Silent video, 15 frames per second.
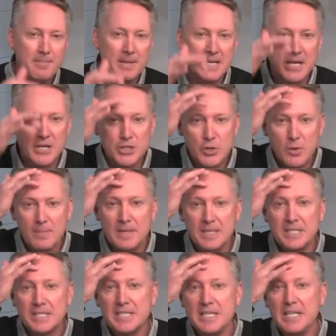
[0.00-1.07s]
because you have been
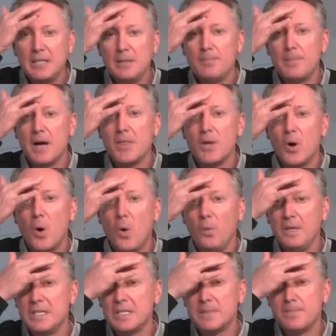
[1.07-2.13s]
sealed by the
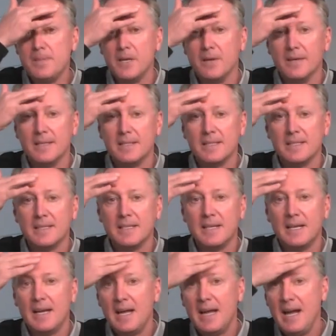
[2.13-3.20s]
Holy Spirit
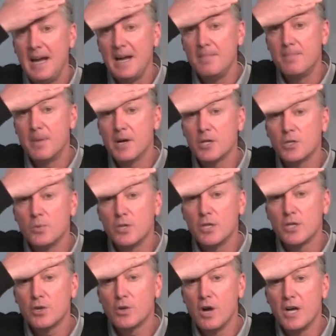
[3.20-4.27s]
and marked with the
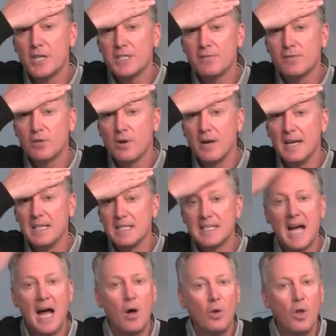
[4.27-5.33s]
cross of Christ.
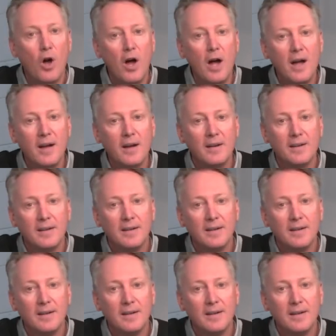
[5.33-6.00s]
How long?